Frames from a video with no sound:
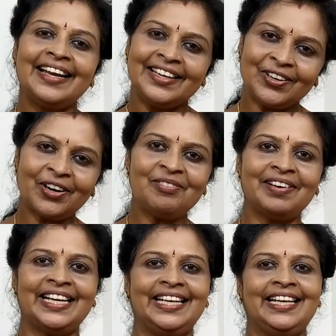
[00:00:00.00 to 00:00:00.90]
Don't
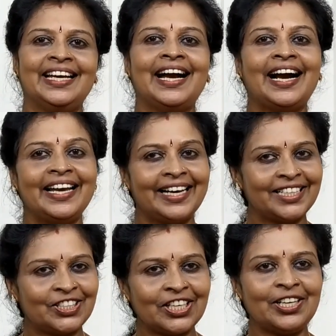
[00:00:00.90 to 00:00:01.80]
worry, I
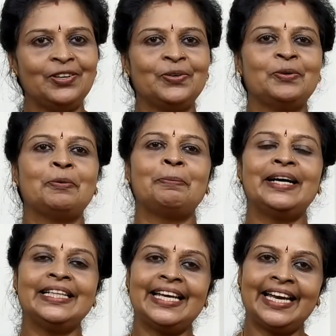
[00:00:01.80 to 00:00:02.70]
assure you,
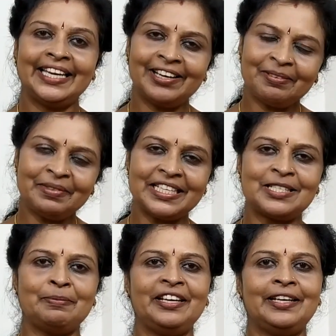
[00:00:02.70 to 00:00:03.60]
by the end of this
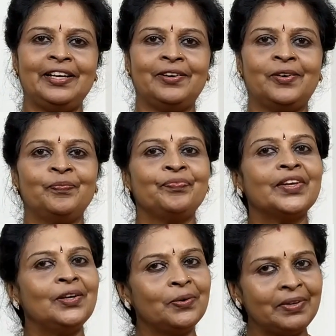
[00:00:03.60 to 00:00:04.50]
video,
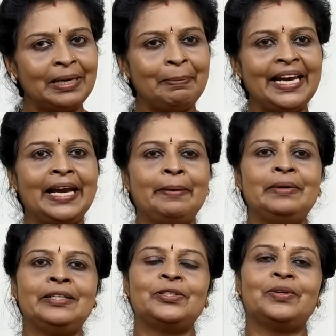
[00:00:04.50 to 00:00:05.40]
you will be
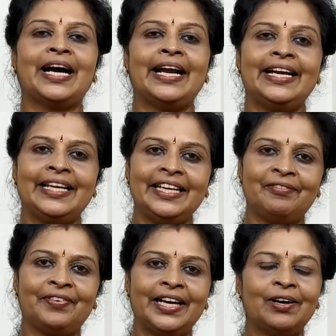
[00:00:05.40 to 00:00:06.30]
able to
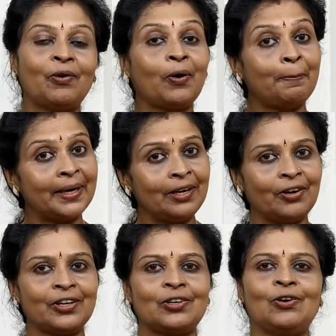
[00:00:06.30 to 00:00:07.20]
identify open
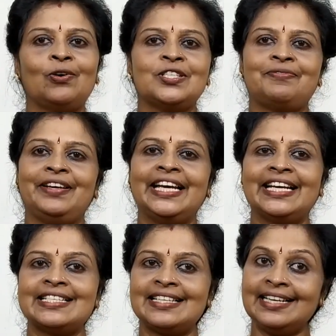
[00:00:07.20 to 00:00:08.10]
or closed
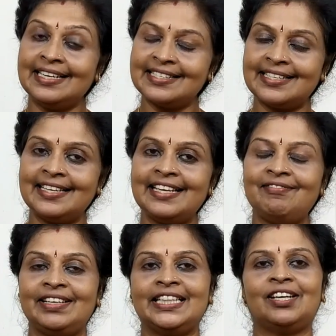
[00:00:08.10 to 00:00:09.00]
figures easily
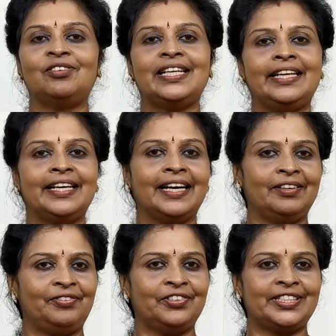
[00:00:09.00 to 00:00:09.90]
without any
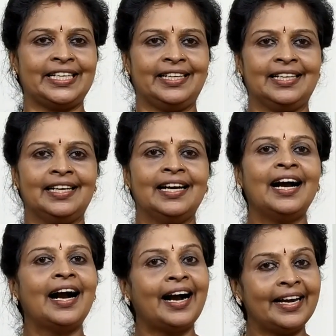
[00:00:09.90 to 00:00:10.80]
confusion.
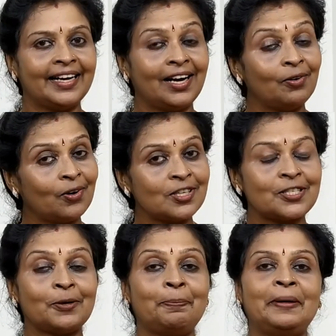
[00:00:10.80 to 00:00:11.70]
I have
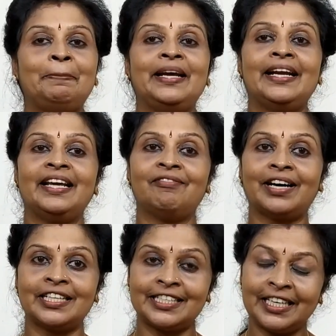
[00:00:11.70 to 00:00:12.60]
also prepared a
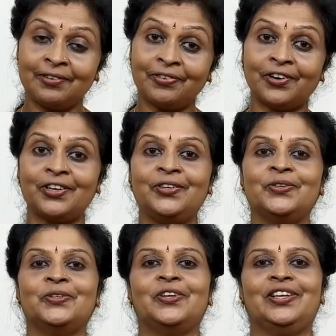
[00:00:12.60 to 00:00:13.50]
worksheet for
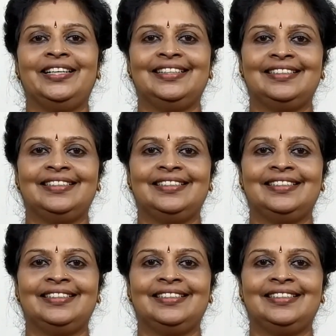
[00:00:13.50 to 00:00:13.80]
you all.